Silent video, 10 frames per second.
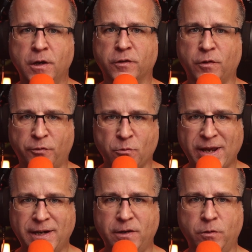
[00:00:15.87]
So if you're
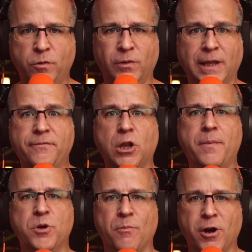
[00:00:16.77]
ready to level
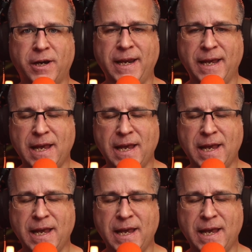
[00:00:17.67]
up your marketing